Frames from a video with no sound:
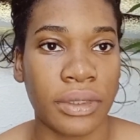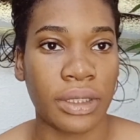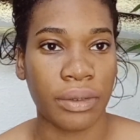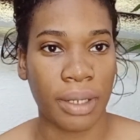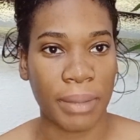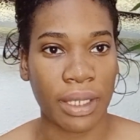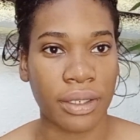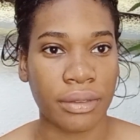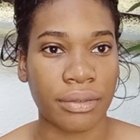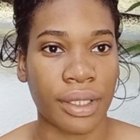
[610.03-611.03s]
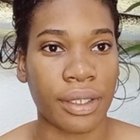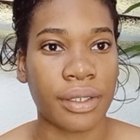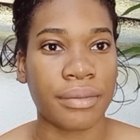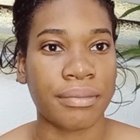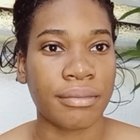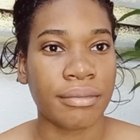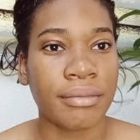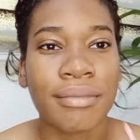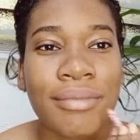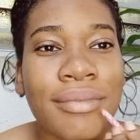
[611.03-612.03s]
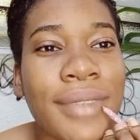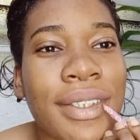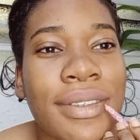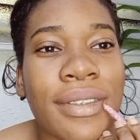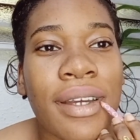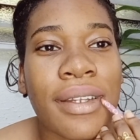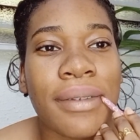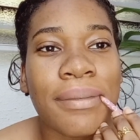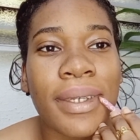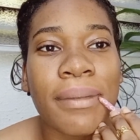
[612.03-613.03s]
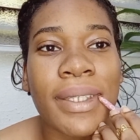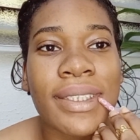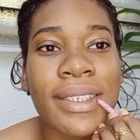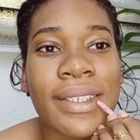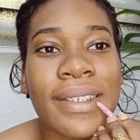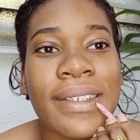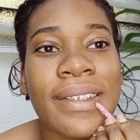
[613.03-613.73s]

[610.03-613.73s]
See what I mean? Like, it's not pigmented.